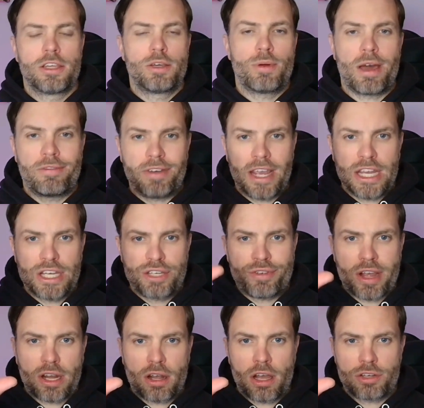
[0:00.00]
have
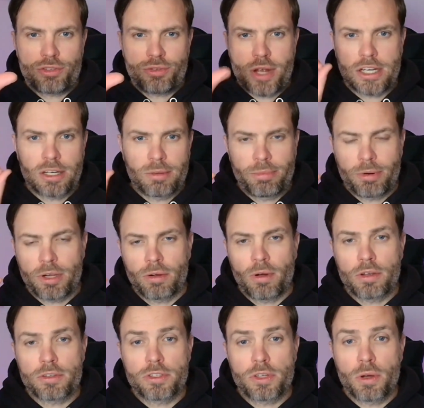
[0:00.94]
HVAC contractor, but you're
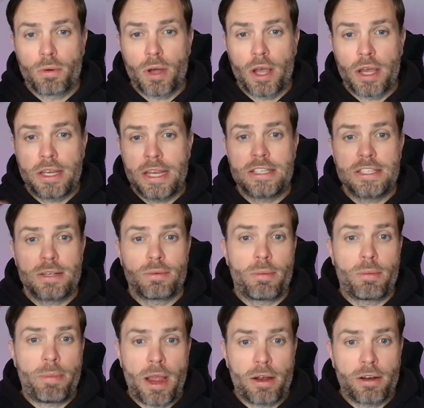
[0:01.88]
also an AC
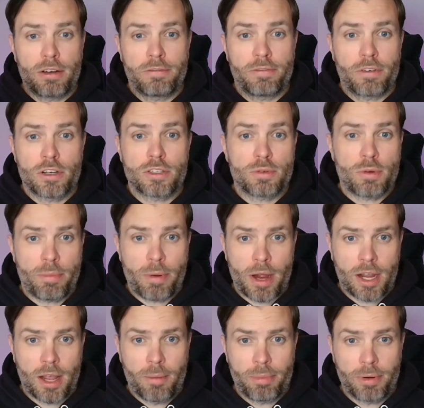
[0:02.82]
repair and a furnace repair
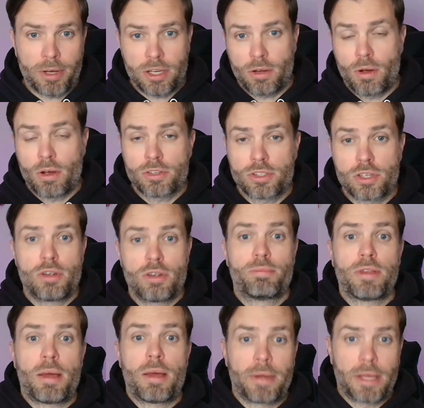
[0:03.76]
company. You also do
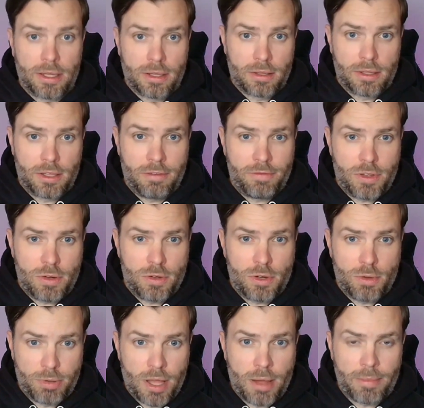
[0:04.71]
plumbing, if you do
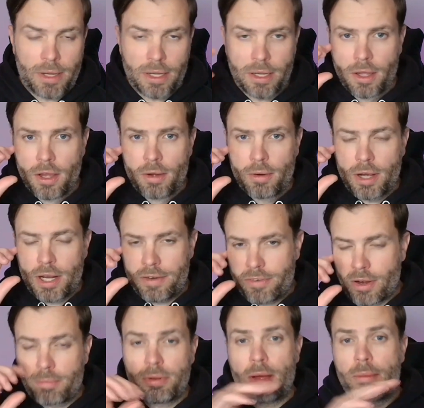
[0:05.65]
plumbing, right? If
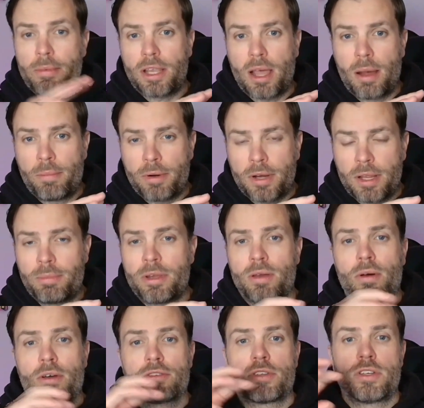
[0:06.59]
you're a plumbing company, but
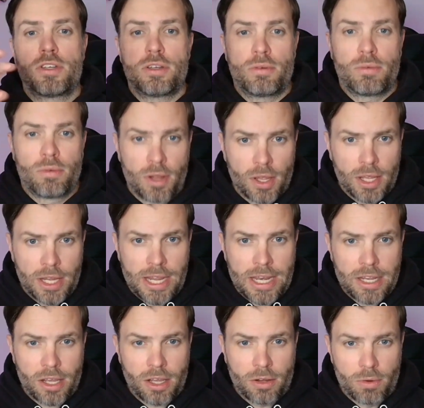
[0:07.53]
you also do
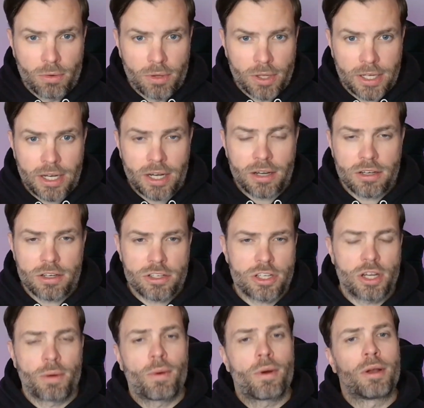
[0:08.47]
heating and cooling and air
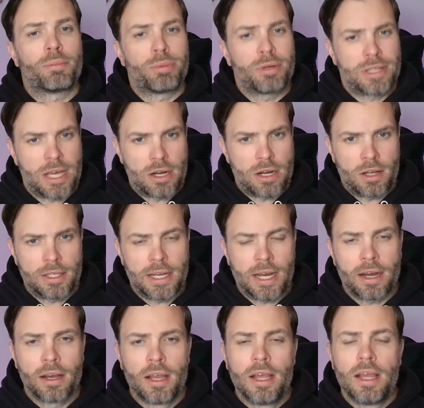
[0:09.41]
conditioning, you want to put that on
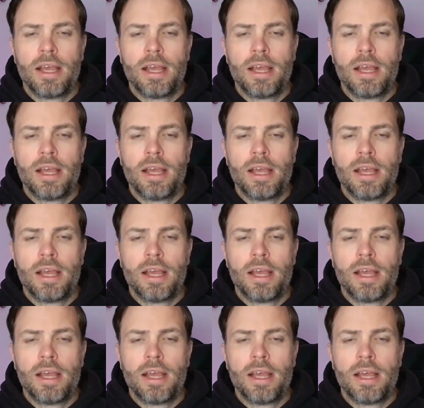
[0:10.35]
there.